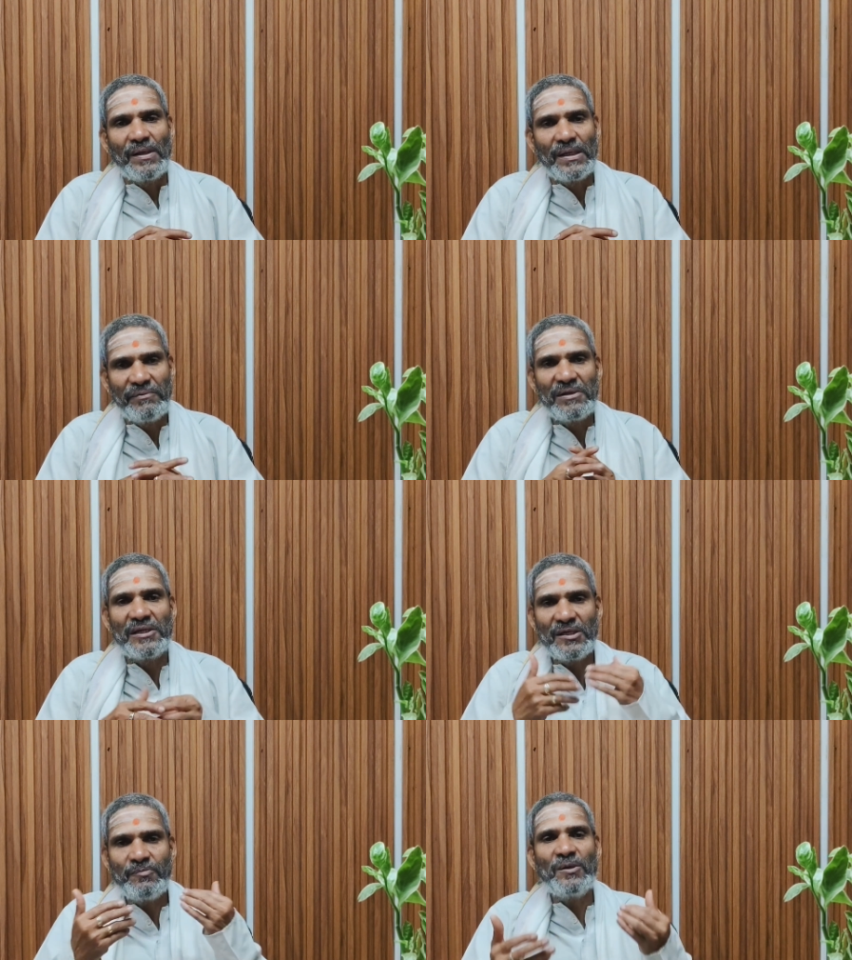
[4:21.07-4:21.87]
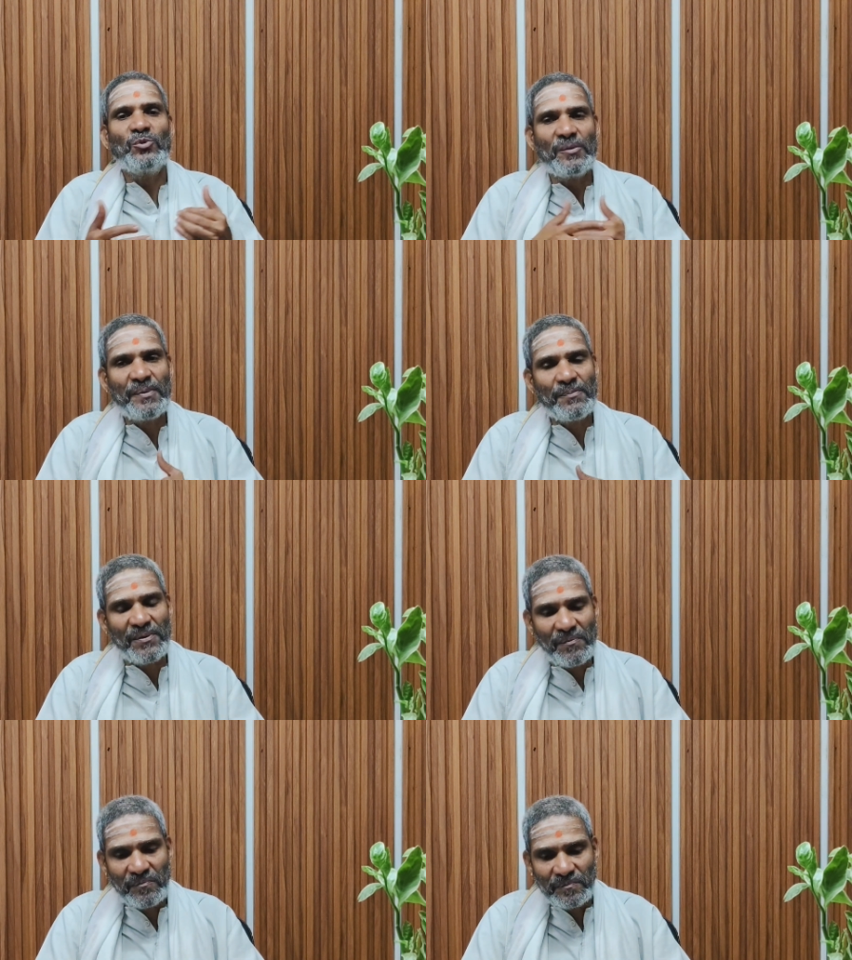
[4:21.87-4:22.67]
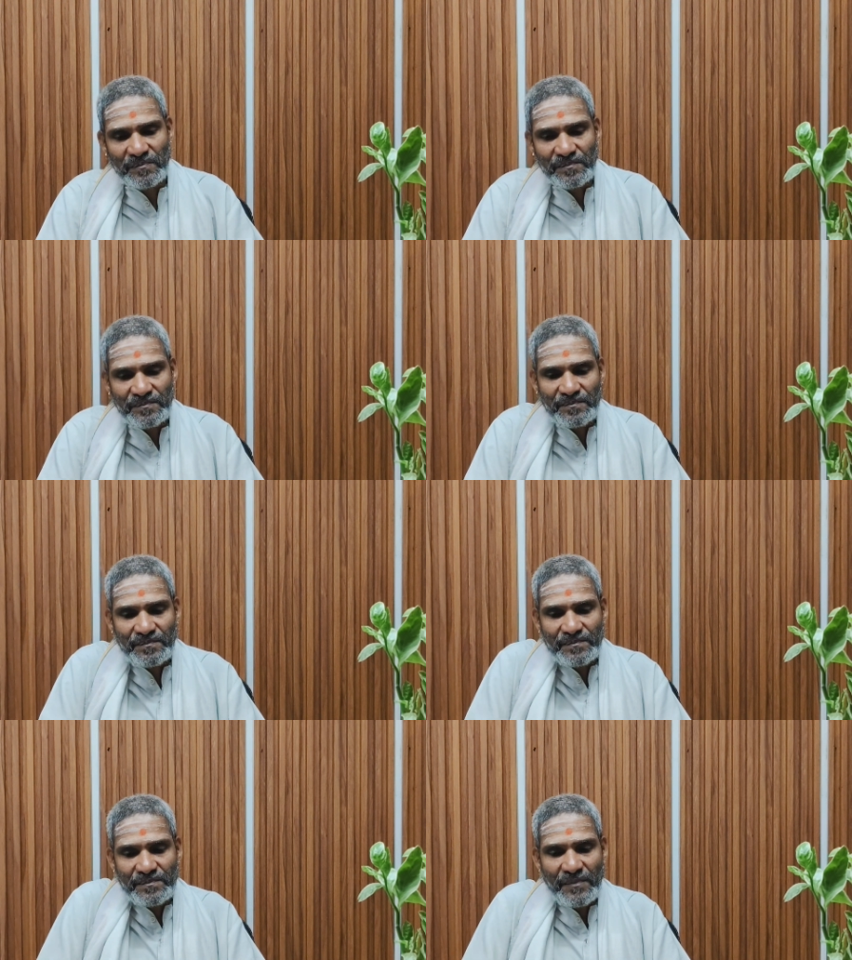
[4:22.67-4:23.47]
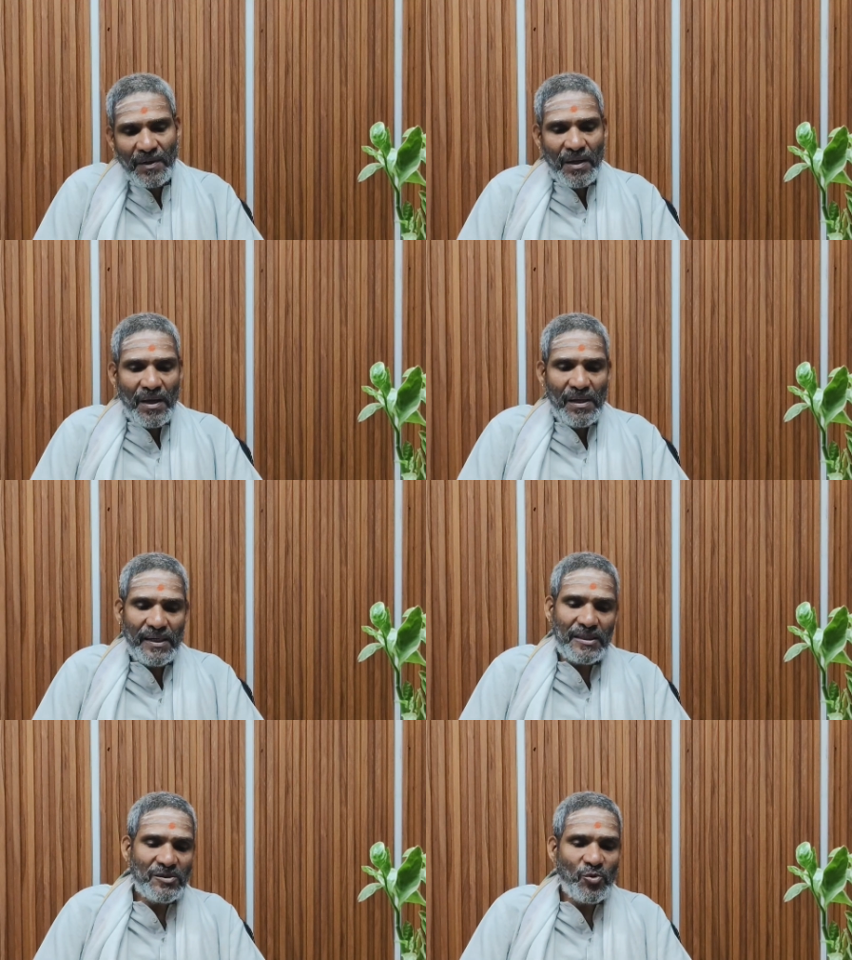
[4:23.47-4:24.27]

giving treatment to the people. Let us